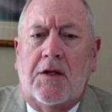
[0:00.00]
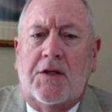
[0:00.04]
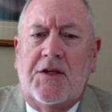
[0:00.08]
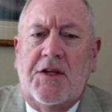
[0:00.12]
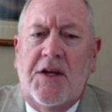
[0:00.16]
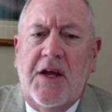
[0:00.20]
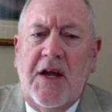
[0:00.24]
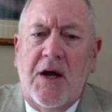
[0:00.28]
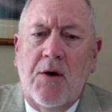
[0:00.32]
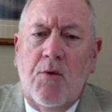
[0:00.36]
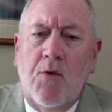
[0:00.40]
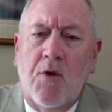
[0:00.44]

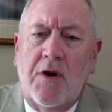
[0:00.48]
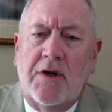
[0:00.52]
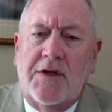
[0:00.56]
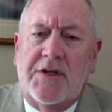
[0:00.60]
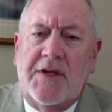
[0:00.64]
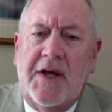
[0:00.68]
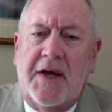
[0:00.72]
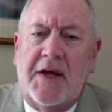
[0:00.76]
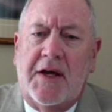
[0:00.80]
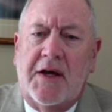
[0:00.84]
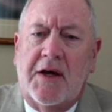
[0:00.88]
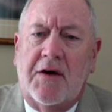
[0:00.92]
Today I want
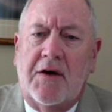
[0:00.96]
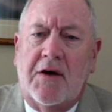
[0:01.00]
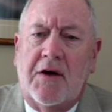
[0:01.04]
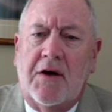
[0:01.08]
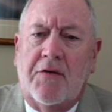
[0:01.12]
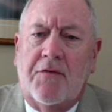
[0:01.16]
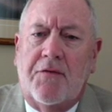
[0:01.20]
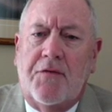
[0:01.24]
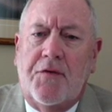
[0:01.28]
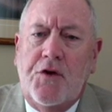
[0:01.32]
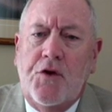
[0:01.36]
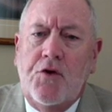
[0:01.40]
to take
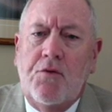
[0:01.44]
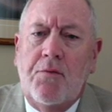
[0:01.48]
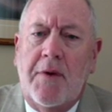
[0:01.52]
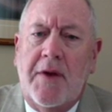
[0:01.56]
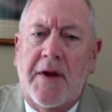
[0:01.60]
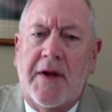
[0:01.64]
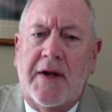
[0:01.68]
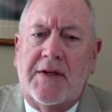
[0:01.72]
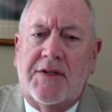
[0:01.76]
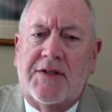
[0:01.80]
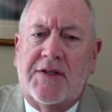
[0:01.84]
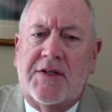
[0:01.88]
a few
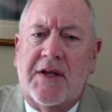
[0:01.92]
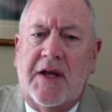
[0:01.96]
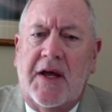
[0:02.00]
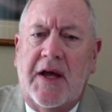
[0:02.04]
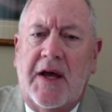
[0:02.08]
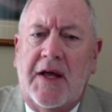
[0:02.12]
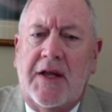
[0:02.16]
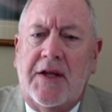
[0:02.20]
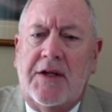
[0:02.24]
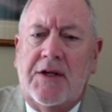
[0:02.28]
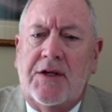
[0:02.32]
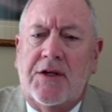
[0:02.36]
minutes
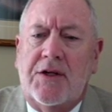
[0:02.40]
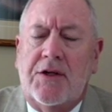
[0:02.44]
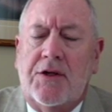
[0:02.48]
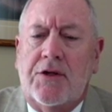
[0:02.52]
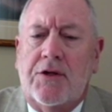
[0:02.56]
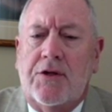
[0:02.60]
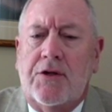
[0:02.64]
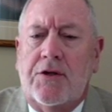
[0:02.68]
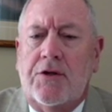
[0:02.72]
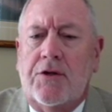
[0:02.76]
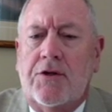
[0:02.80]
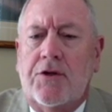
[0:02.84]
and
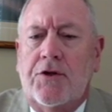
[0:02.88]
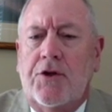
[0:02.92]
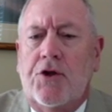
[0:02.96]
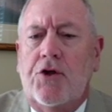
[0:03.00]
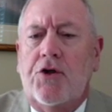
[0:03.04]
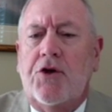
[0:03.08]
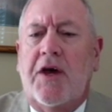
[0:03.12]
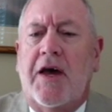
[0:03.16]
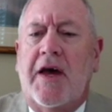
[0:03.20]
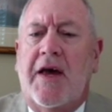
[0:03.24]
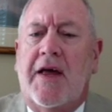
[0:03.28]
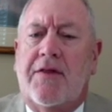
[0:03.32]

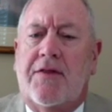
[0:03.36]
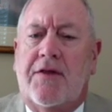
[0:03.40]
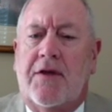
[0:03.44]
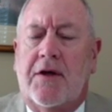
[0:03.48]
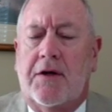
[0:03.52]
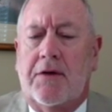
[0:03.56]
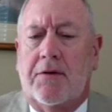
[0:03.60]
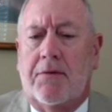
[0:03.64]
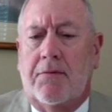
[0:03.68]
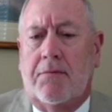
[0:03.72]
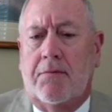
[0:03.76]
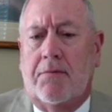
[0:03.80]
look at
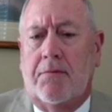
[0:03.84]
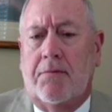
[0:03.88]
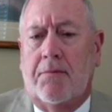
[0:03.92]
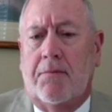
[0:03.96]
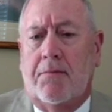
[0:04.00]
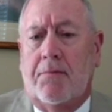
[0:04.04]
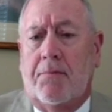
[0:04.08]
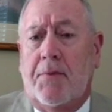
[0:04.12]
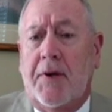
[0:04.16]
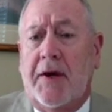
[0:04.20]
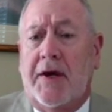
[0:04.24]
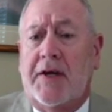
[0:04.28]
the
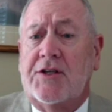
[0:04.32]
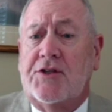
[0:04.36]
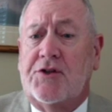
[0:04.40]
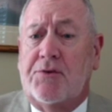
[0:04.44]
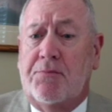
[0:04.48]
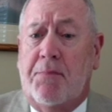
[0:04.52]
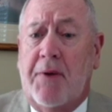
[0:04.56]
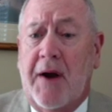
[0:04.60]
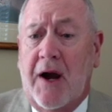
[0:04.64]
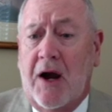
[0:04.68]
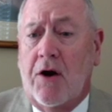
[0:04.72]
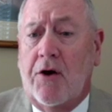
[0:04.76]

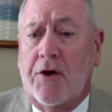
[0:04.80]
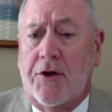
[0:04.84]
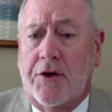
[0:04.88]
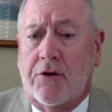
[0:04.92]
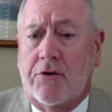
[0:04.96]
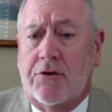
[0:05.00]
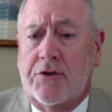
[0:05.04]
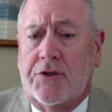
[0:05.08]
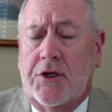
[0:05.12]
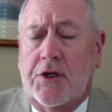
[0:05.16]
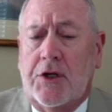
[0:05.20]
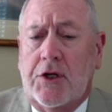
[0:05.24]
biggest
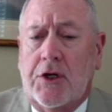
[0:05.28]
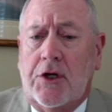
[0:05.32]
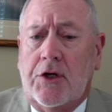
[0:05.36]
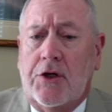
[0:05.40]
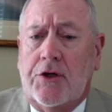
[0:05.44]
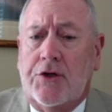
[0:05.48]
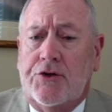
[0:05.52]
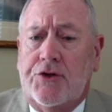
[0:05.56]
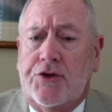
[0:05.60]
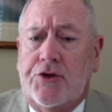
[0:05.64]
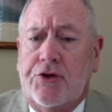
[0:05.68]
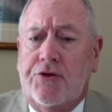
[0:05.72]
barriers
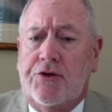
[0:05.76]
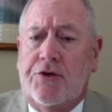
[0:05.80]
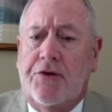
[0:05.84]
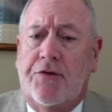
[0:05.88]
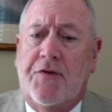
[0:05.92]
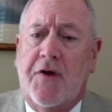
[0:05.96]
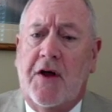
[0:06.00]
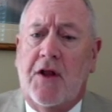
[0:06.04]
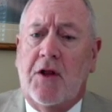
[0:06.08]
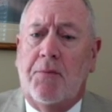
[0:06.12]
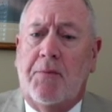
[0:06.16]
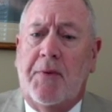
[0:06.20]
to
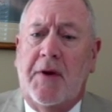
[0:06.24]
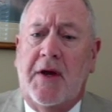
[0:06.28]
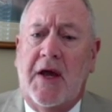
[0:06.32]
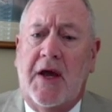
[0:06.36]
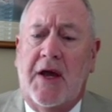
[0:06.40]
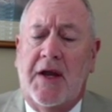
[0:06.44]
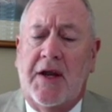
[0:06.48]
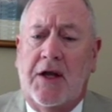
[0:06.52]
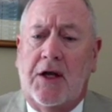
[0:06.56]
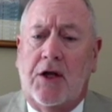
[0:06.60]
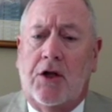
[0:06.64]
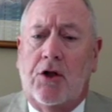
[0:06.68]
developing
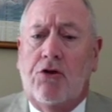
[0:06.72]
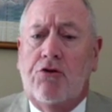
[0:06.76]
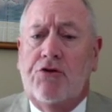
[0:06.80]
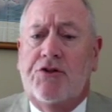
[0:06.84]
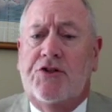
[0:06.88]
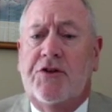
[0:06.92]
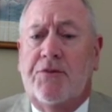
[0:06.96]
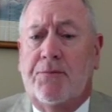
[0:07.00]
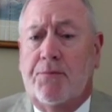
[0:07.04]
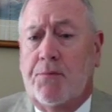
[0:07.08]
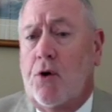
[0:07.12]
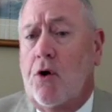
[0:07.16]
an
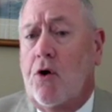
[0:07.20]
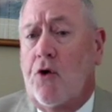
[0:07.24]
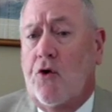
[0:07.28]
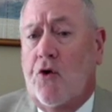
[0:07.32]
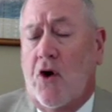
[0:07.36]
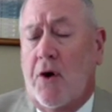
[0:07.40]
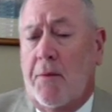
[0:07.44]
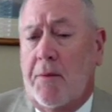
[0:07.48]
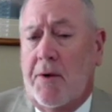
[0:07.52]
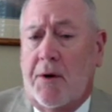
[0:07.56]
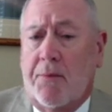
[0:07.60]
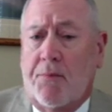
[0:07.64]
inclusive
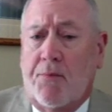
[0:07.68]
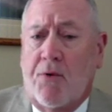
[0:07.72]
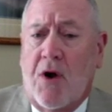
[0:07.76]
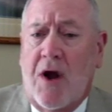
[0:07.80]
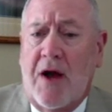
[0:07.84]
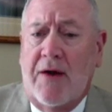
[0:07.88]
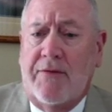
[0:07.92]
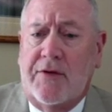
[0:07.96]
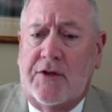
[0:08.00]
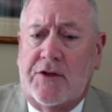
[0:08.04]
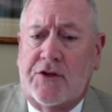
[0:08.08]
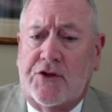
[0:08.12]
program in a
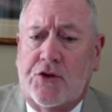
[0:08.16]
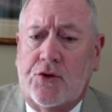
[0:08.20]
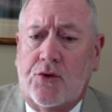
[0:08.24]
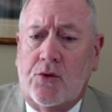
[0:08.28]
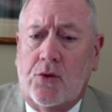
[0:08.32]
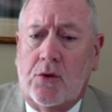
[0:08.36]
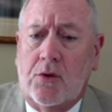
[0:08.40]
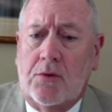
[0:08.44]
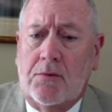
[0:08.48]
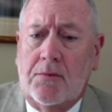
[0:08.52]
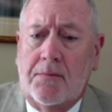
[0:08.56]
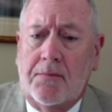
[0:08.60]
private
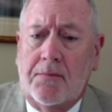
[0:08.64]
school.